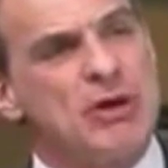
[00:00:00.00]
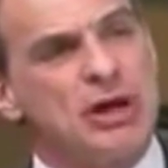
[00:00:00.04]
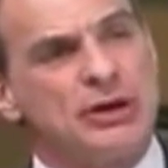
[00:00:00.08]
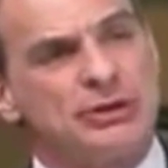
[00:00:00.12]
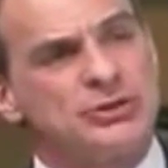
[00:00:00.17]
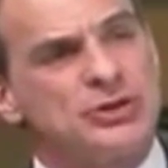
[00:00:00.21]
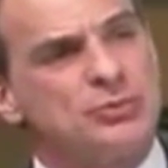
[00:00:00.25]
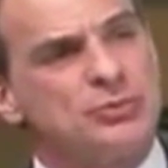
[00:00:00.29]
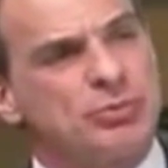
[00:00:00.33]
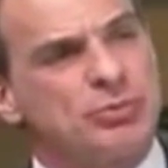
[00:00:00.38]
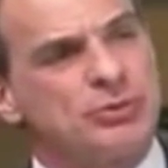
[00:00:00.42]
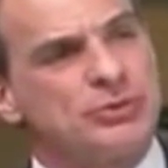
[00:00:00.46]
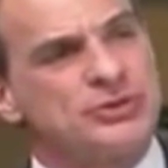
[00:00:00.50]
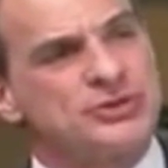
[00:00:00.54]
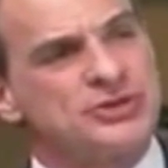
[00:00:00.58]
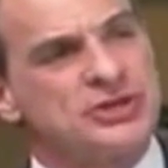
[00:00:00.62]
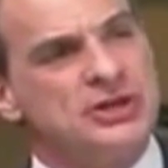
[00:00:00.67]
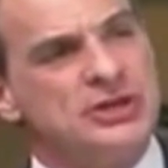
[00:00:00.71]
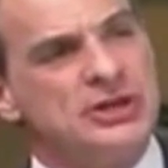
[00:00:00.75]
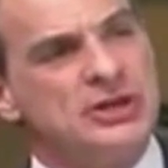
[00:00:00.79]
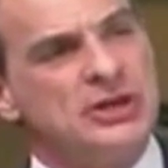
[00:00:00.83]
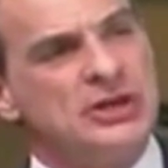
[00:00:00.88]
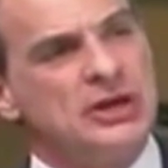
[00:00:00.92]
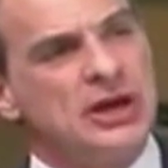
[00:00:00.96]

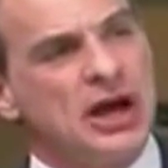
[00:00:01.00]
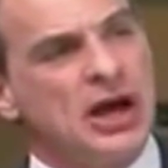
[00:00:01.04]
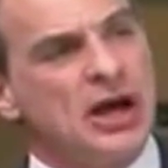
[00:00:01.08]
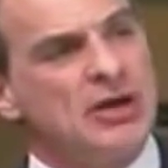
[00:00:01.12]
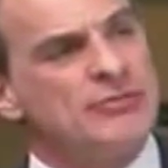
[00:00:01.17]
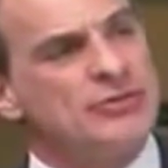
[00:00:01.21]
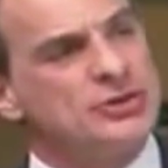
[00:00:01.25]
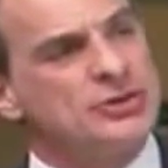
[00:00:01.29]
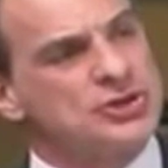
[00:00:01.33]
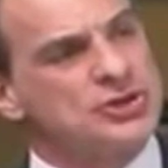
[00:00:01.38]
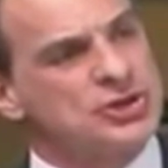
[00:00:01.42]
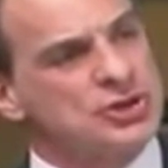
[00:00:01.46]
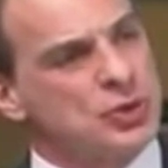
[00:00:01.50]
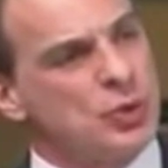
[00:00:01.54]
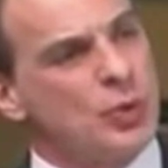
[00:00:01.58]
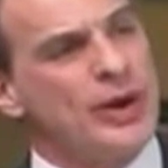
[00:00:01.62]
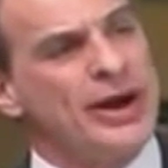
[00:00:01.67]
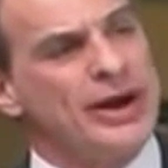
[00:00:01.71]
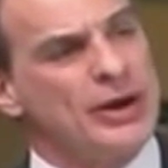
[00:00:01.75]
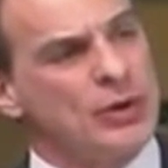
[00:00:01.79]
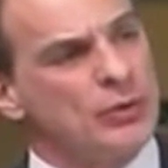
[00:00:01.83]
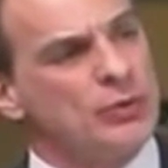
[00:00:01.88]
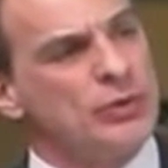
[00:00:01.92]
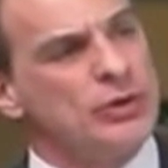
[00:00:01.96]
multiples of the
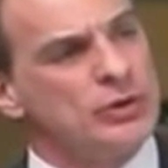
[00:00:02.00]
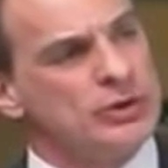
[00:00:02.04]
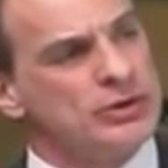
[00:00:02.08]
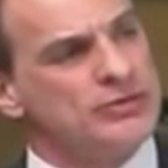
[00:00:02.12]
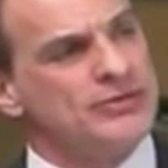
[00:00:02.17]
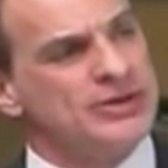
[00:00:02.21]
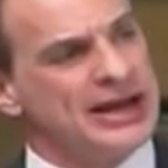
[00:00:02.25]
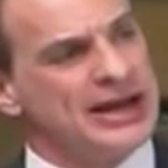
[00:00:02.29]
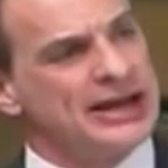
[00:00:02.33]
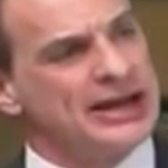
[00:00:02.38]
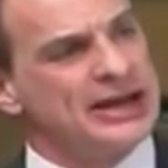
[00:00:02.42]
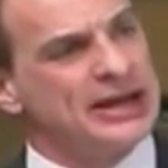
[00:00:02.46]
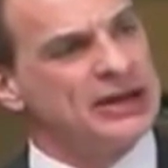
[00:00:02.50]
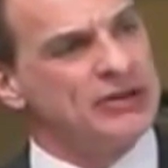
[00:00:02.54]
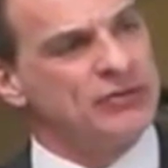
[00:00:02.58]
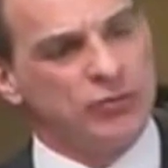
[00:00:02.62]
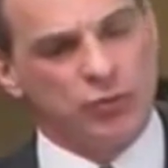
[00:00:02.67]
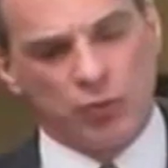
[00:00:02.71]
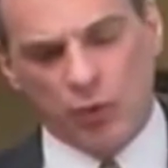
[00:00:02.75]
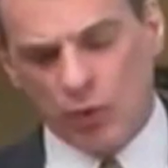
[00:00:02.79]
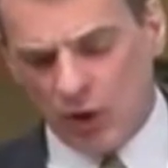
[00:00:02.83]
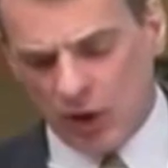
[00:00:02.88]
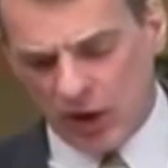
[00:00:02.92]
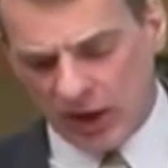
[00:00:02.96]
square root of
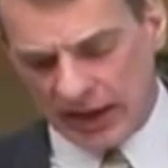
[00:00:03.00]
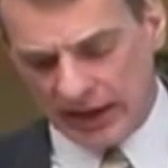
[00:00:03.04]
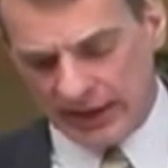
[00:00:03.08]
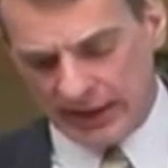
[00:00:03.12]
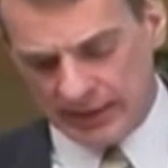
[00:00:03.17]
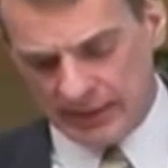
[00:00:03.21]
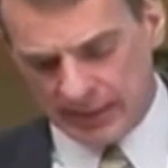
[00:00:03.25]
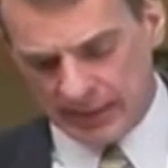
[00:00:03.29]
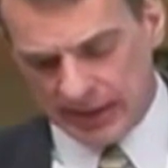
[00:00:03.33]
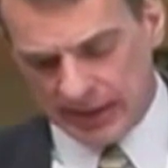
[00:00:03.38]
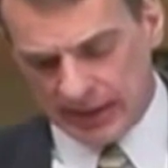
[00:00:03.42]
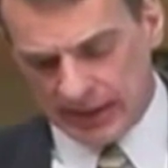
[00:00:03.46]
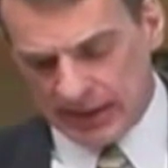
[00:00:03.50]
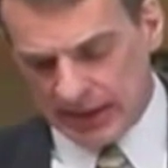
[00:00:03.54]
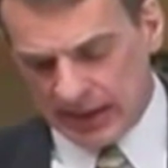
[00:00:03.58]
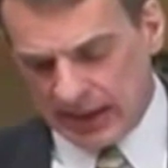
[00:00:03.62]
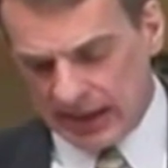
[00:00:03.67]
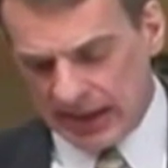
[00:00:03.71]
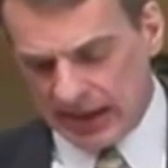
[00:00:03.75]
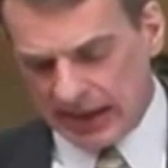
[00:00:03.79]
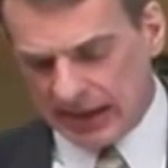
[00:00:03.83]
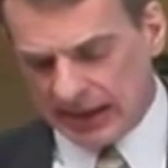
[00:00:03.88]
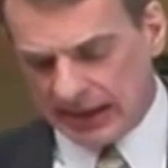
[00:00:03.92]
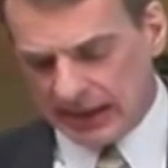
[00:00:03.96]
negative 1
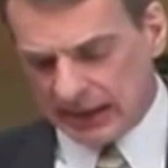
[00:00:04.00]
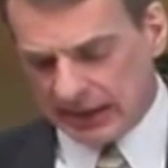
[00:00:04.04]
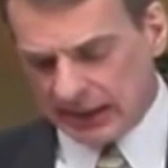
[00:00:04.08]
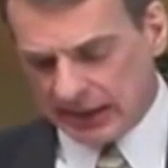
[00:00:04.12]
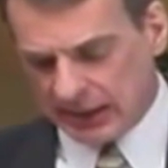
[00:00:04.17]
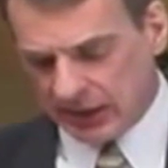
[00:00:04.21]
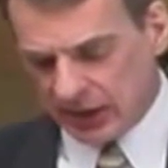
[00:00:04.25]
uh,